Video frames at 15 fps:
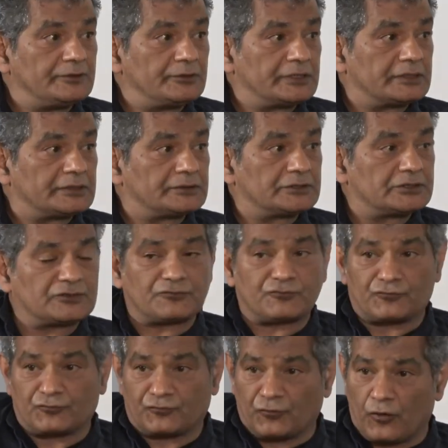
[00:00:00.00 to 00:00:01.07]
You can just
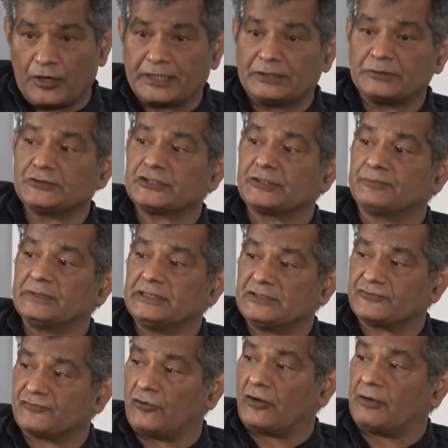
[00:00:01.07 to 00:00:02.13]
walk into somebody's
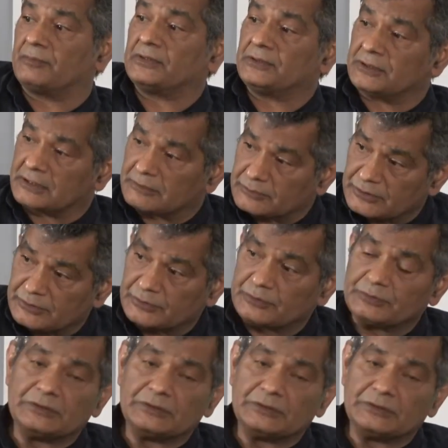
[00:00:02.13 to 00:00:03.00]
farm and you can, you know,